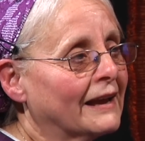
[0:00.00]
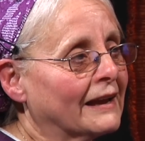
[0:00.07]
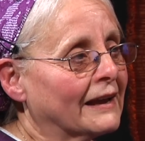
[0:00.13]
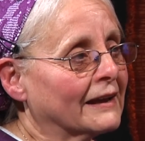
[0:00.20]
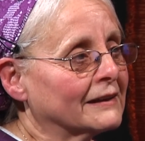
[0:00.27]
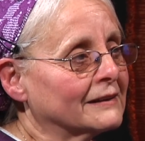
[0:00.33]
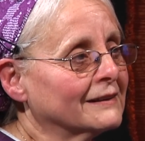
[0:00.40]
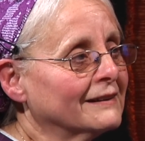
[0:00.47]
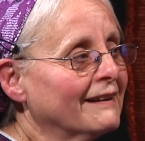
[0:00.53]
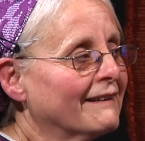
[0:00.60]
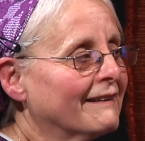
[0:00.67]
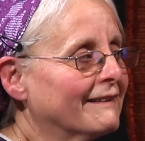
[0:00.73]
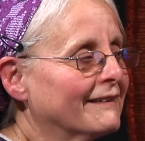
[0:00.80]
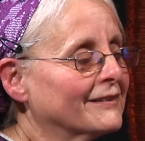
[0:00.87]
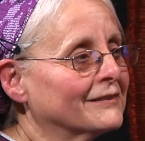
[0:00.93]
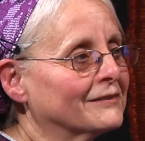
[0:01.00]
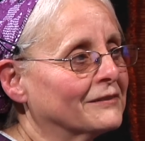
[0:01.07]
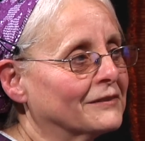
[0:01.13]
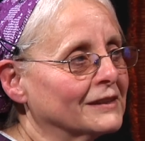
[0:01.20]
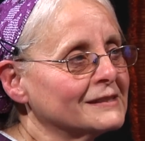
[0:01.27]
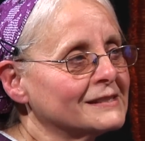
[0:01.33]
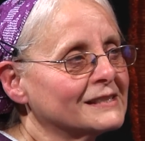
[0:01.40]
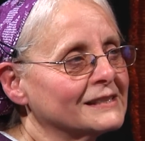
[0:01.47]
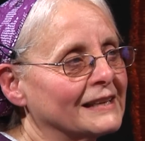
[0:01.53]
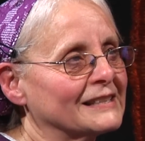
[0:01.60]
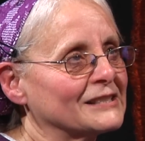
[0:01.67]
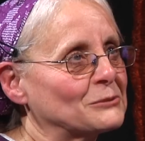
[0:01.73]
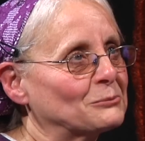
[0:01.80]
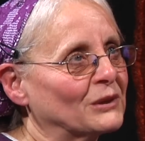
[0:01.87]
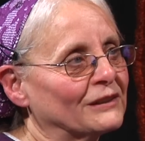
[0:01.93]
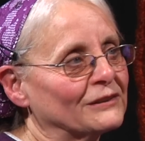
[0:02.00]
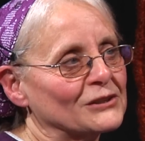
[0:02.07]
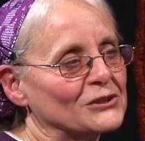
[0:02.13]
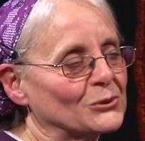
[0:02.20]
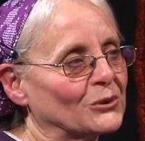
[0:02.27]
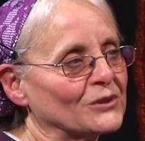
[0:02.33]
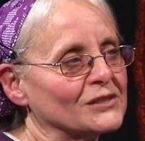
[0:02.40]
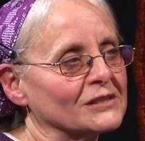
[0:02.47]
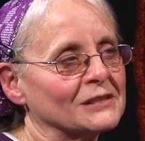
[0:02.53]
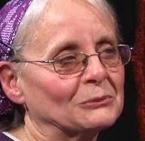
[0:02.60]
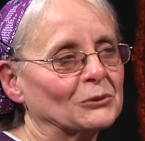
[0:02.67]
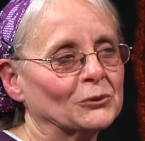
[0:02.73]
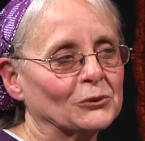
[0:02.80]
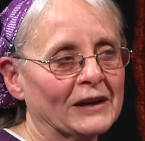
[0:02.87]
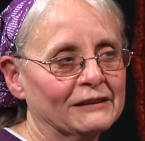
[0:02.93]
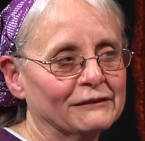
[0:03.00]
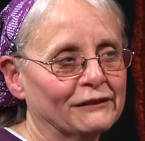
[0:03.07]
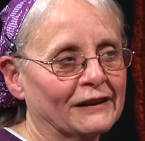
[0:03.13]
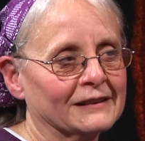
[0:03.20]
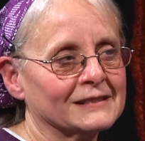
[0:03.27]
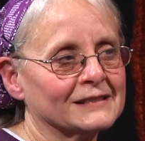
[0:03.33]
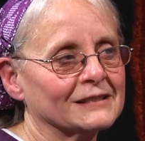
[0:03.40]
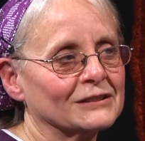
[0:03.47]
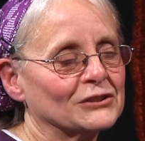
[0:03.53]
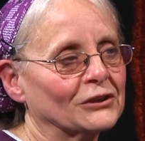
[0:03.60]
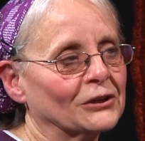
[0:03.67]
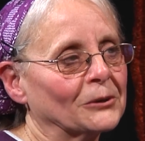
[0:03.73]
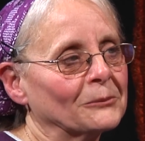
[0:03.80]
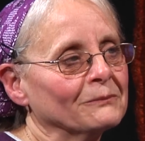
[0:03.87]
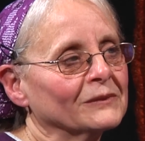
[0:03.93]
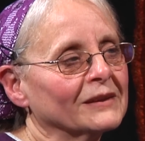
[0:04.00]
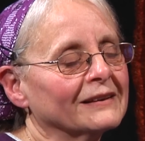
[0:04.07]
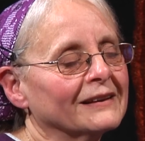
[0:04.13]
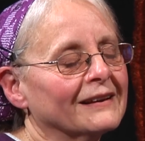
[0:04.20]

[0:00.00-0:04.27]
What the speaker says: And this has been the source of some great finds this year.